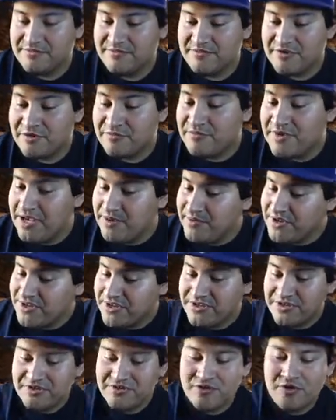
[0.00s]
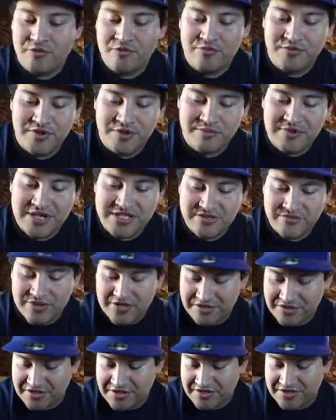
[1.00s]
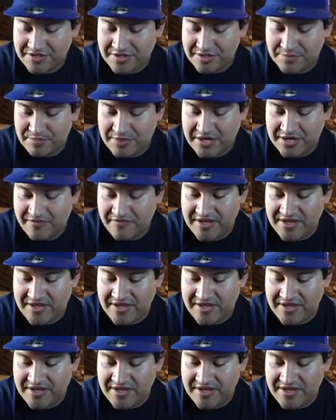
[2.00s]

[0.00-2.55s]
Or maybe, you know, the Amazing Rare took the spot